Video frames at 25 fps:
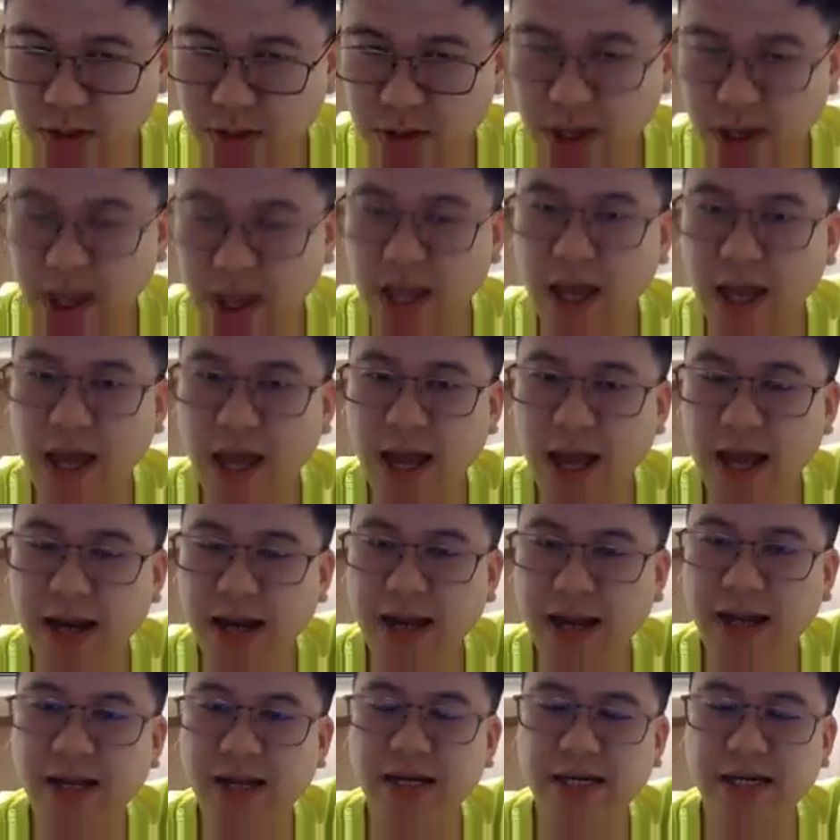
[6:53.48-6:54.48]
okay,
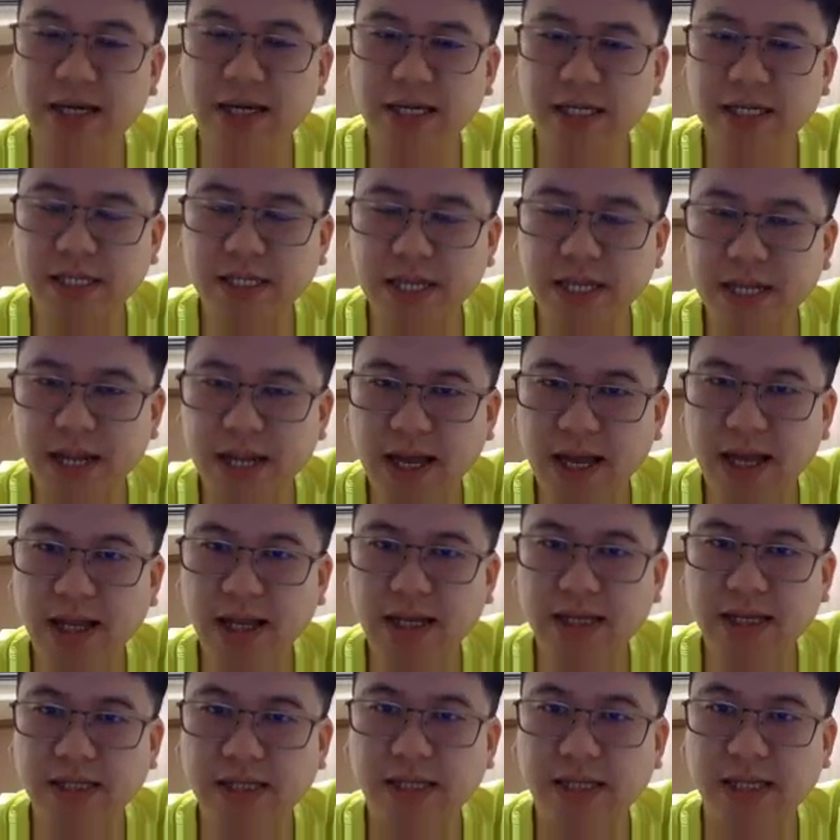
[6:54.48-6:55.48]
and then the eastern end
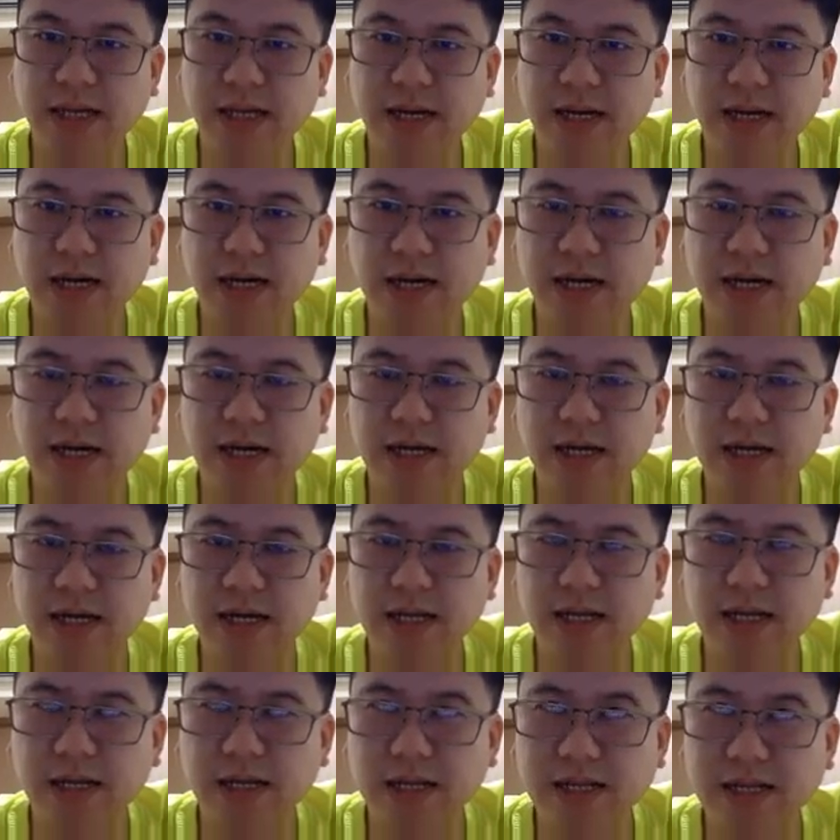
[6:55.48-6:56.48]
is
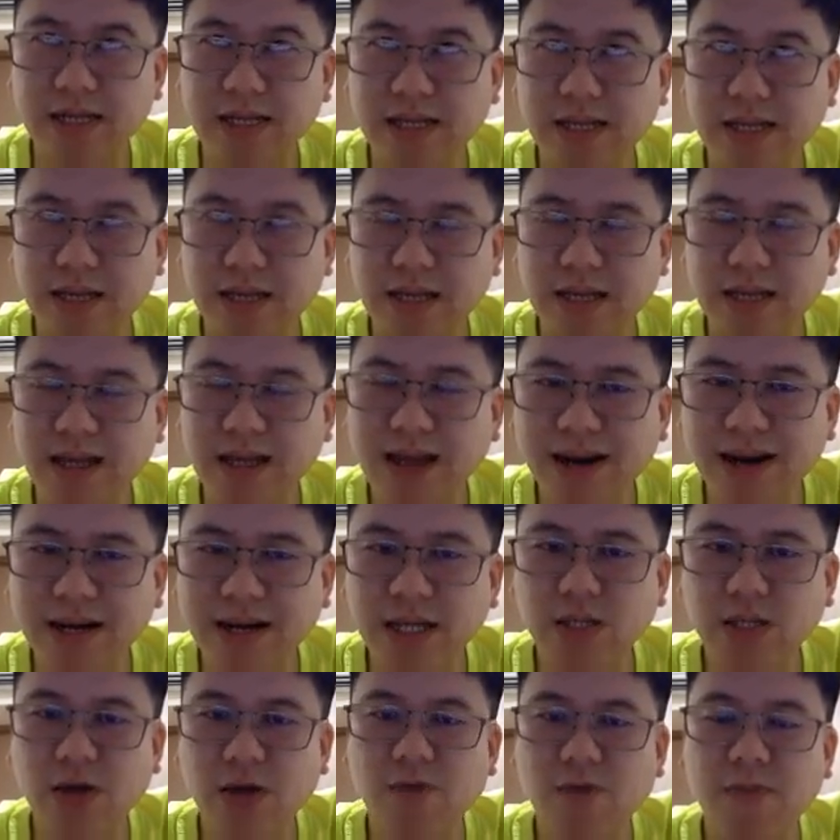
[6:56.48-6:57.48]
the
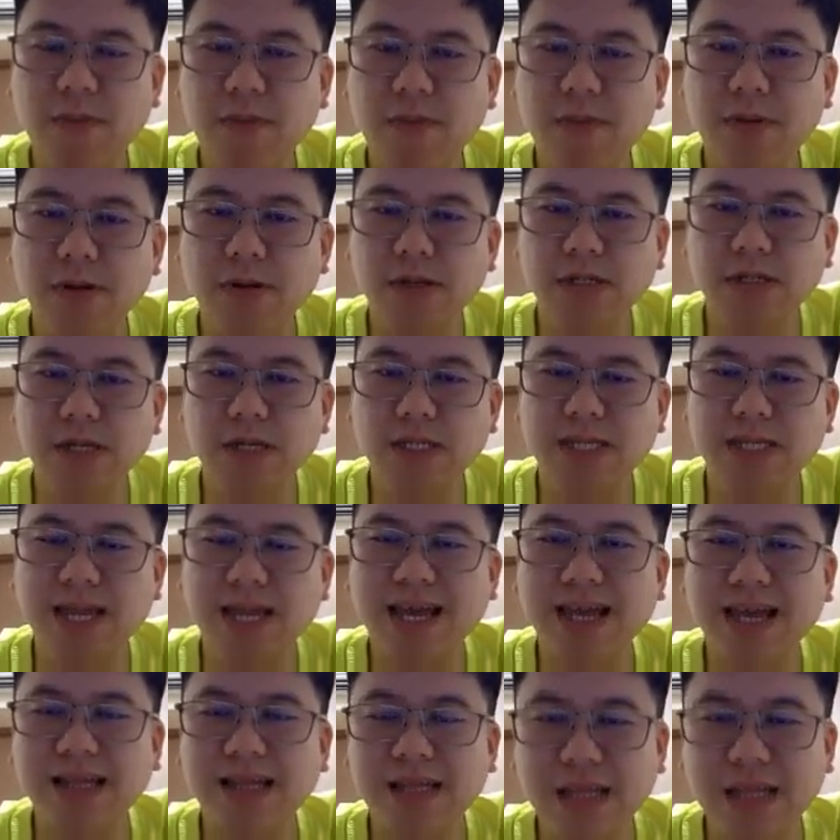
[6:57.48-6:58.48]
darkness of purple is the
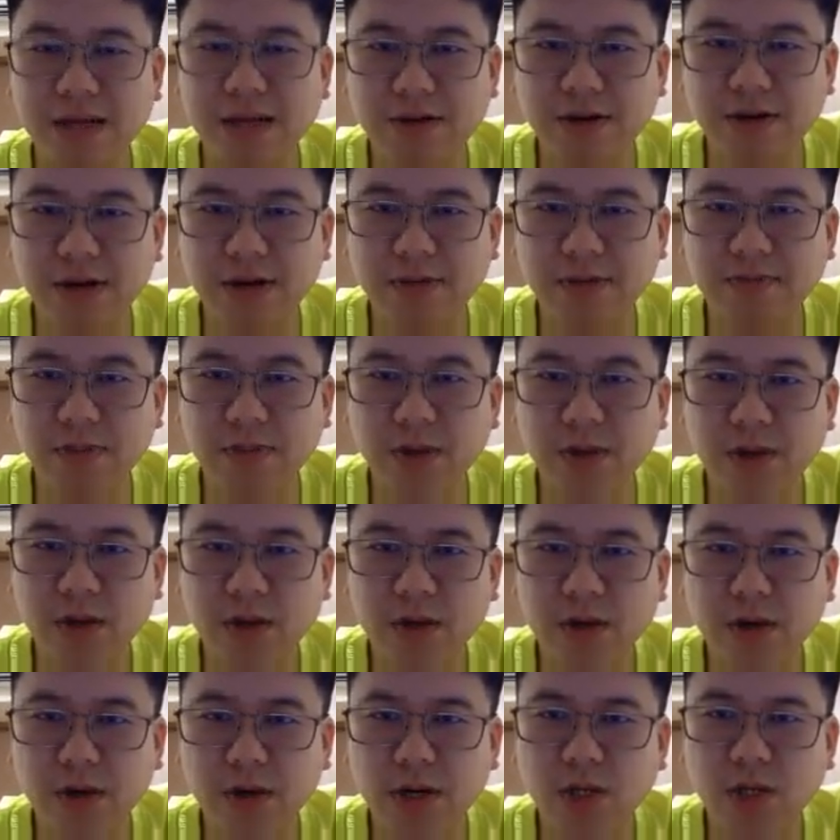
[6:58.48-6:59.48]
second degree.
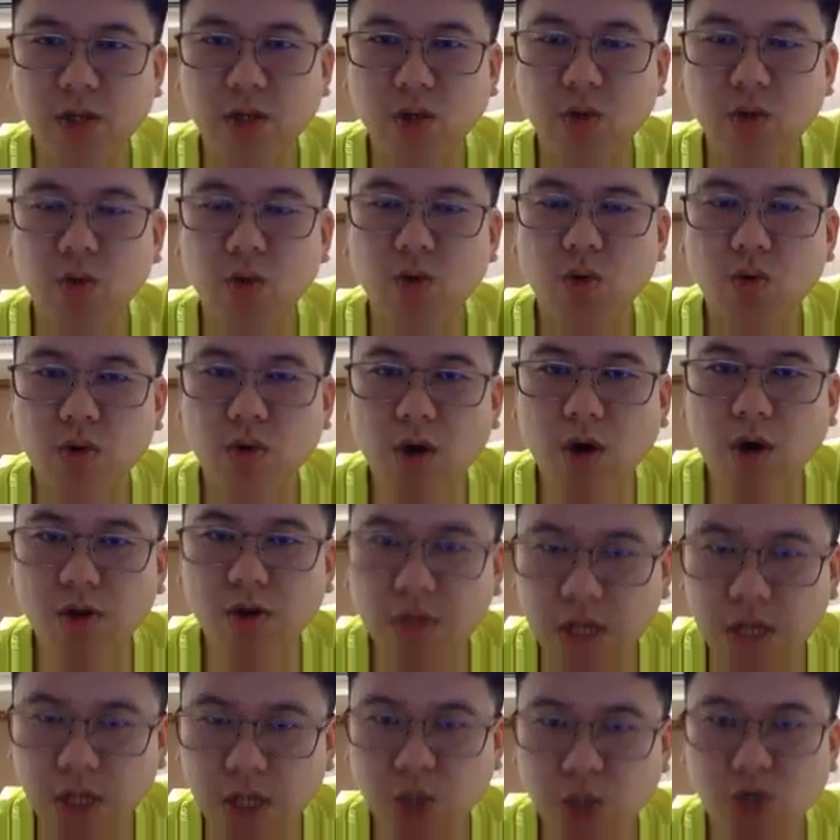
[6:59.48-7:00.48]
Okay, so
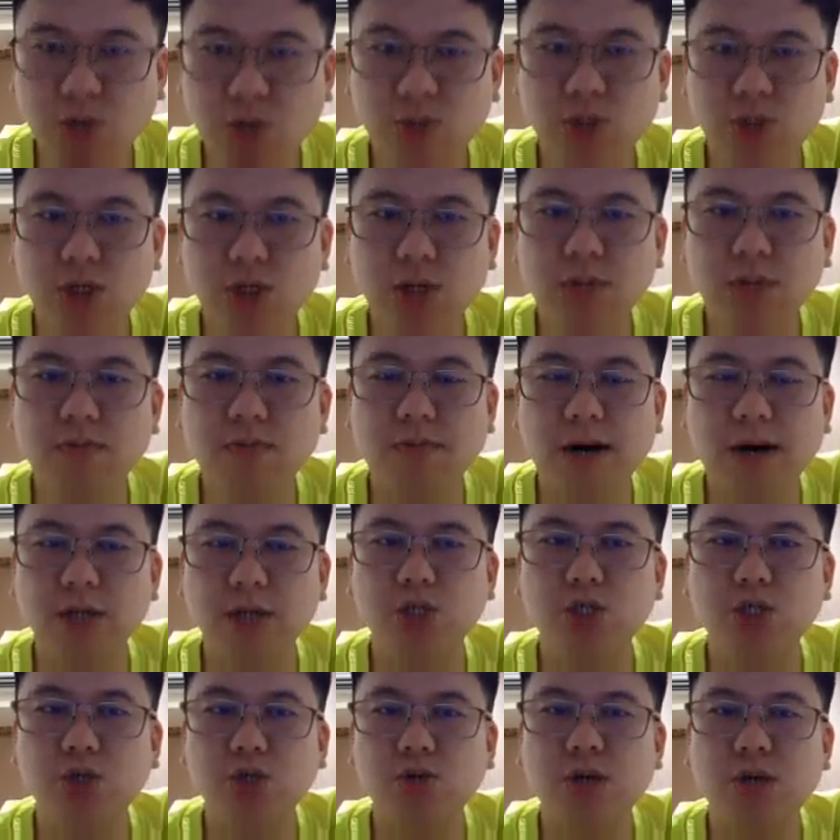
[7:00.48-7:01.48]
your description
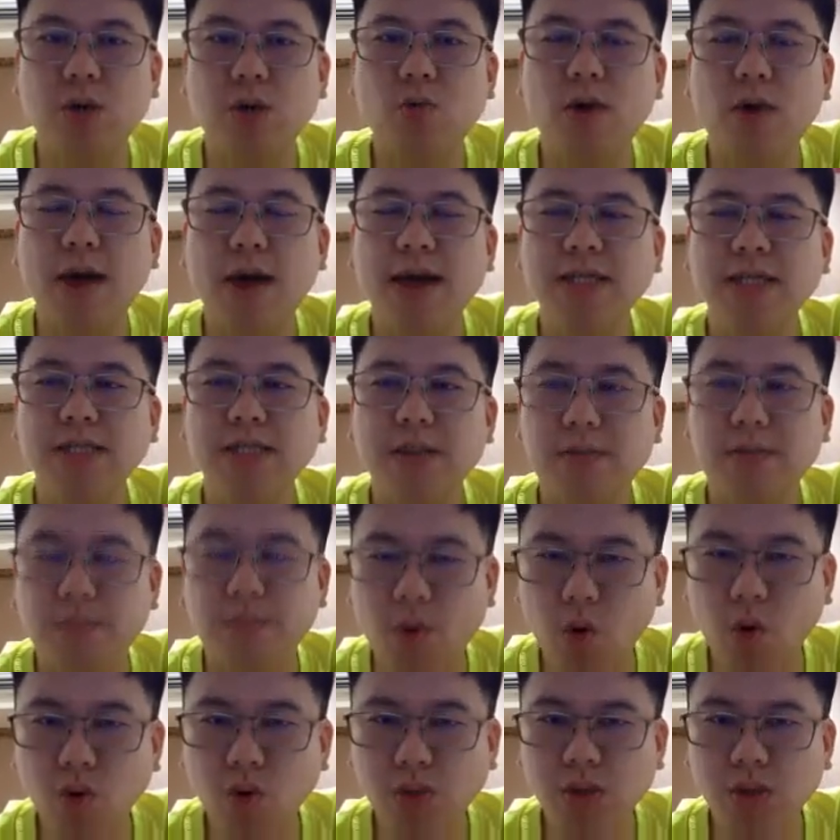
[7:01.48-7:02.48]
must show that where is the
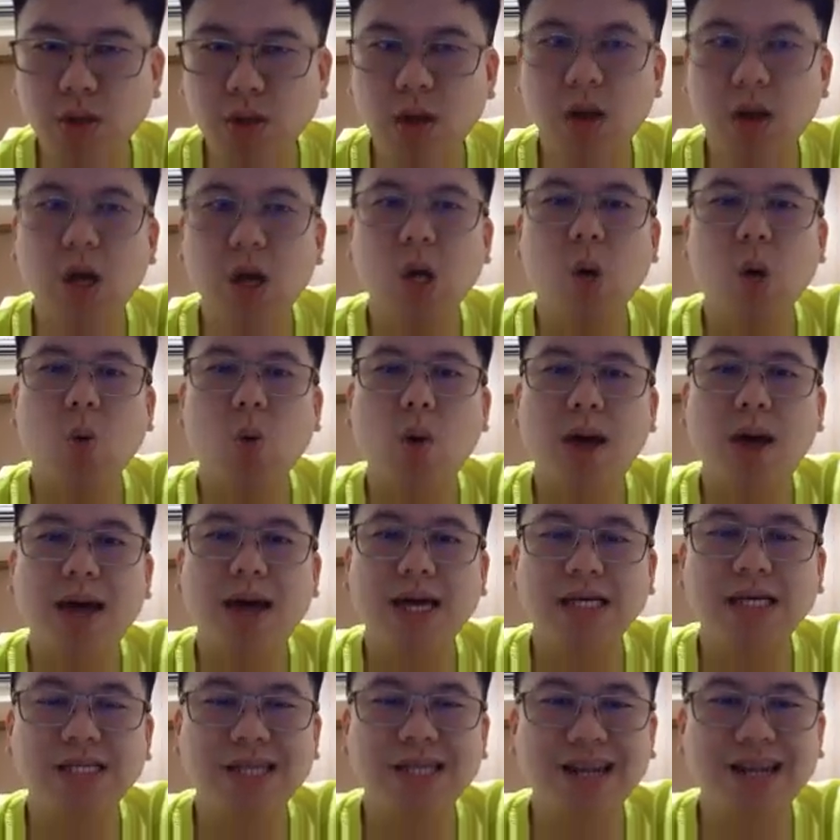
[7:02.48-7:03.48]
most, where
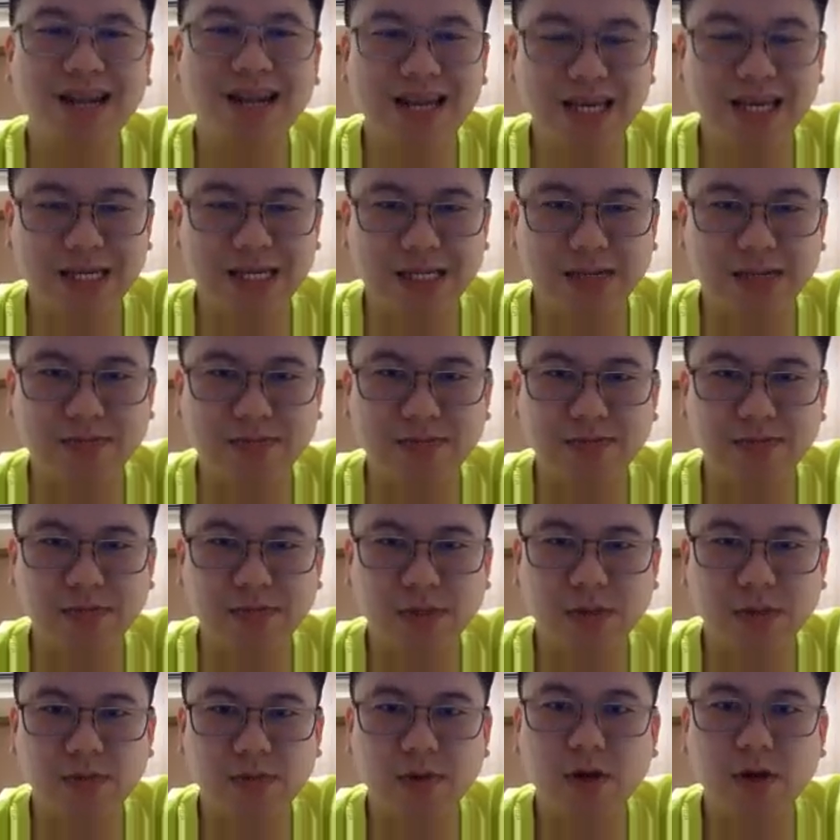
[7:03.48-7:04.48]
is the least,
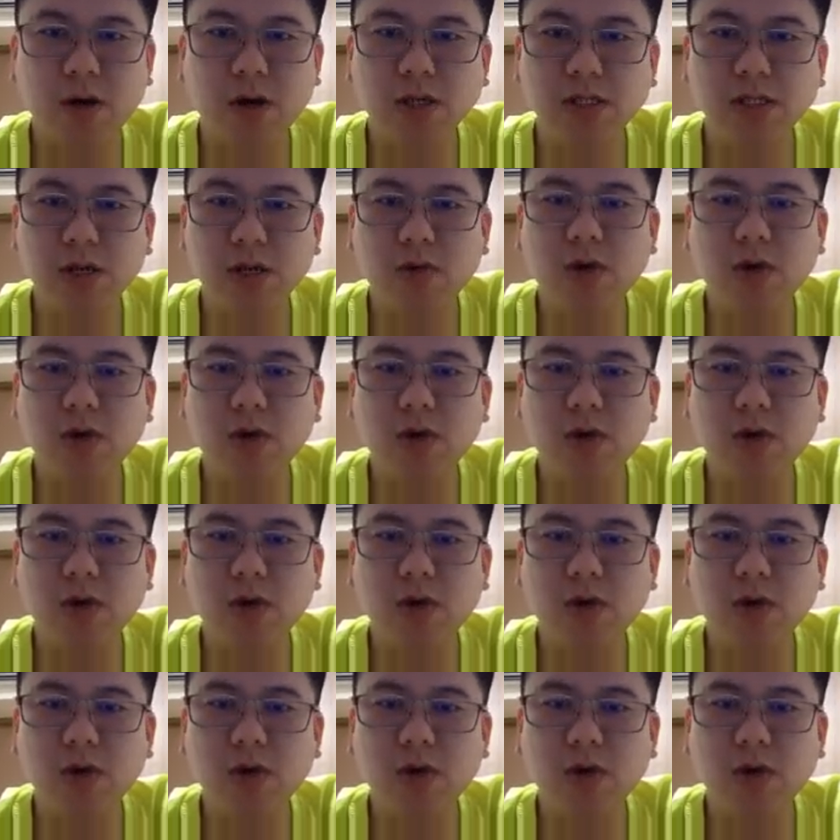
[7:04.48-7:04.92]
because the